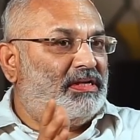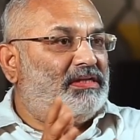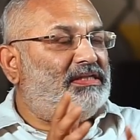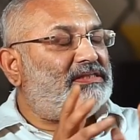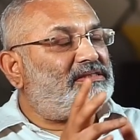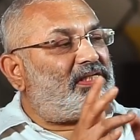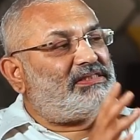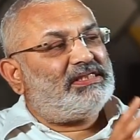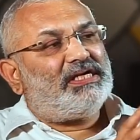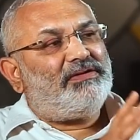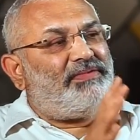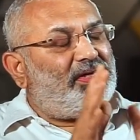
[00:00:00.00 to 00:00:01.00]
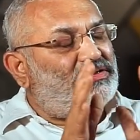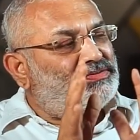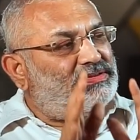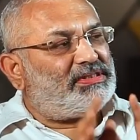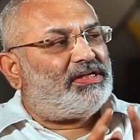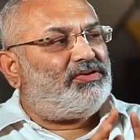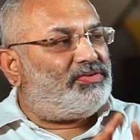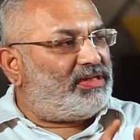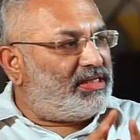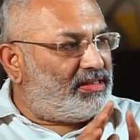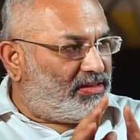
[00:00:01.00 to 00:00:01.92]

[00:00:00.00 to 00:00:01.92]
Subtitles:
The surgical videos which are loaded